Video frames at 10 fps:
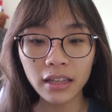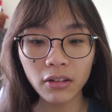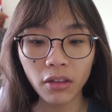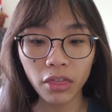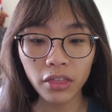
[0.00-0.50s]

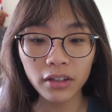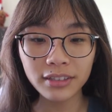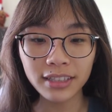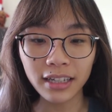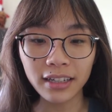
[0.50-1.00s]
and on
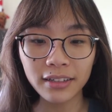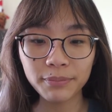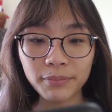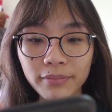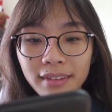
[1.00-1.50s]
Thursday,
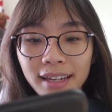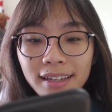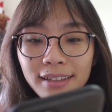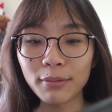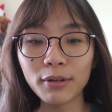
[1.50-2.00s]

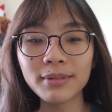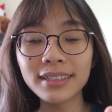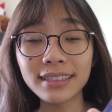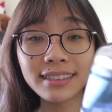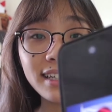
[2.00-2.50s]
the
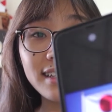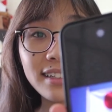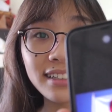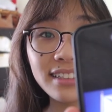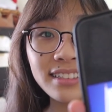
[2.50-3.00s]
moment he
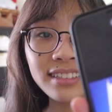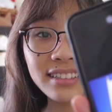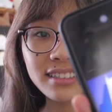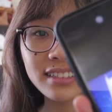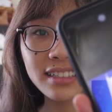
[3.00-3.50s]
sent
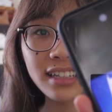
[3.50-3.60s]
this